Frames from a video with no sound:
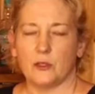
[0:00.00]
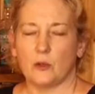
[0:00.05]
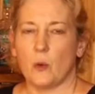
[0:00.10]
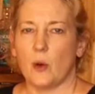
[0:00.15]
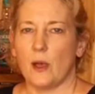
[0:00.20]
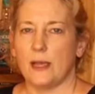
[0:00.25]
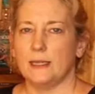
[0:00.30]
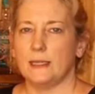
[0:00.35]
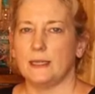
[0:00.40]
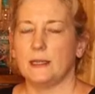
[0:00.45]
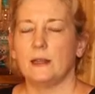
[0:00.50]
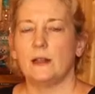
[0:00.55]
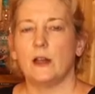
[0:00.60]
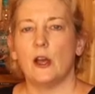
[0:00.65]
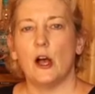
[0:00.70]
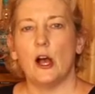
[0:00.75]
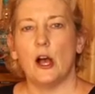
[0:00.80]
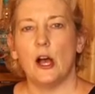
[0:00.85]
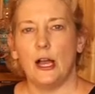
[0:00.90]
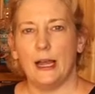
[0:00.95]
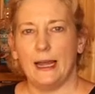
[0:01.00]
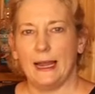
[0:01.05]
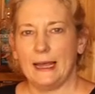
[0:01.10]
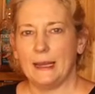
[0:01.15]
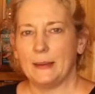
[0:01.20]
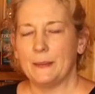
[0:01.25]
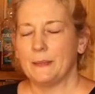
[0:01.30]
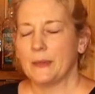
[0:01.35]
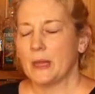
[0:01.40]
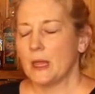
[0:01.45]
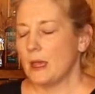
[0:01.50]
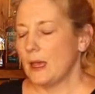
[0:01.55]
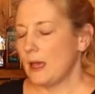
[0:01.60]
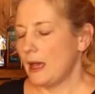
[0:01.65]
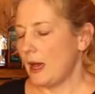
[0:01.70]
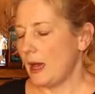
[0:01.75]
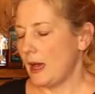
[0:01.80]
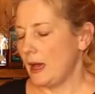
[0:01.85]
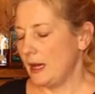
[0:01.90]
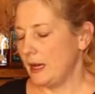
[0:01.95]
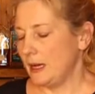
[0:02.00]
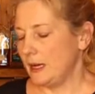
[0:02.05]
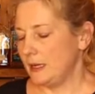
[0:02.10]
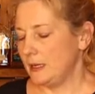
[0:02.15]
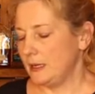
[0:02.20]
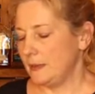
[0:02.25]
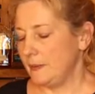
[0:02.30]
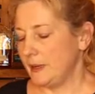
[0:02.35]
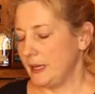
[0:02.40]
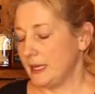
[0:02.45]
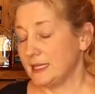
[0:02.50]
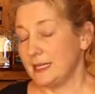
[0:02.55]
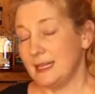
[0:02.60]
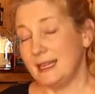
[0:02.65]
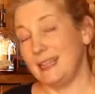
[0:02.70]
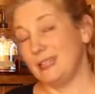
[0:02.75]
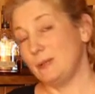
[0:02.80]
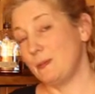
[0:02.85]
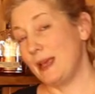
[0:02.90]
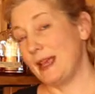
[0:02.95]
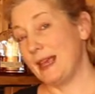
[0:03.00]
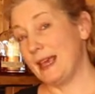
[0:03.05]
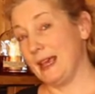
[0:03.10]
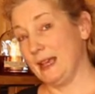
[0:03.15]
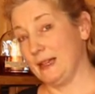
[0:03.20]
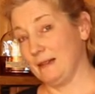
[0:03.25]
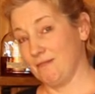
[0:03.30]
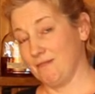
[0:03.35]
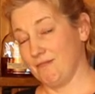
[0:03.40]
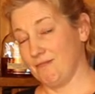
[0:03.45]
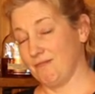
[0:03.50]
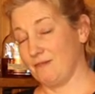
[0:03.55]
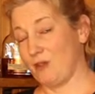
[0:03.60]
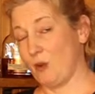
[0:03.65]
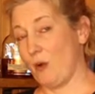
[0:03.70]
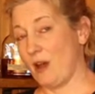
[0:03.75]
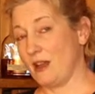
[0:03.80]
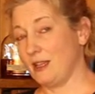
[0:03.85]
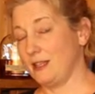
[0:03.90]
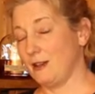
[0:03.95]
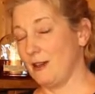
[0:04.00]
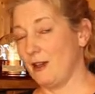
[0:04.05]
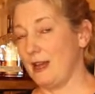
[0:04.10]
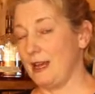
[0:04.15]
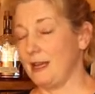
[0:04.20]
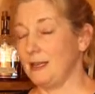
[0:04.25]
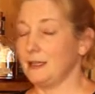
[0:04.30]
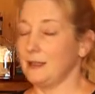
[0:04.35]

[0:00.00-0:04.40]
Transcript: quite early, because it needs picking quite early.